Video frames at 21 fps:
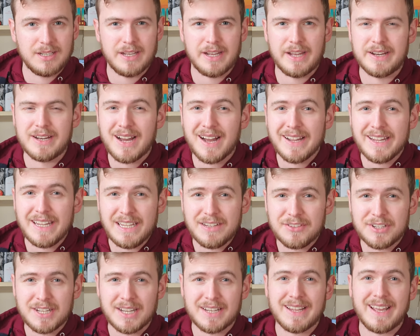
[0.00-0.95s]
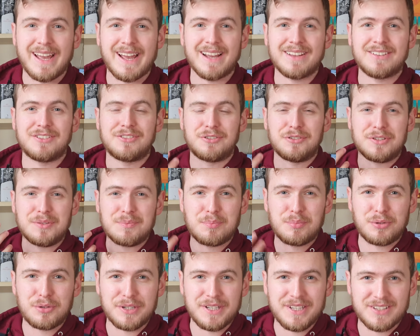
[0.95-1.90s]
And I even got access to the
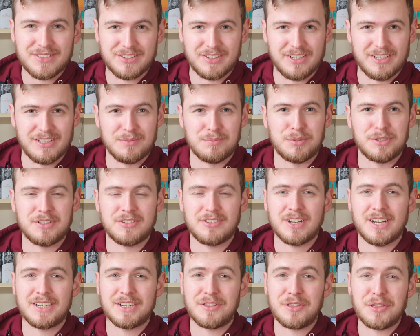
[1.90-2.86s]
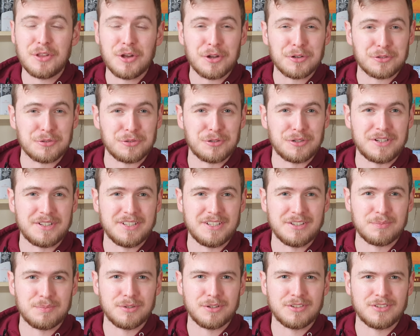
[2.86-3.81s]
pre-sale but decided not to order
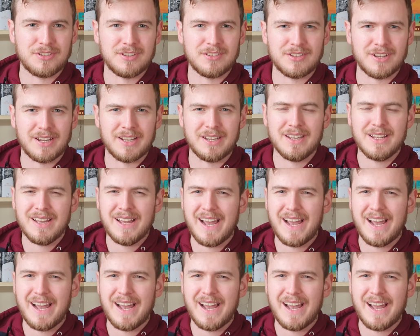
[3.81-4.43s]
these books since I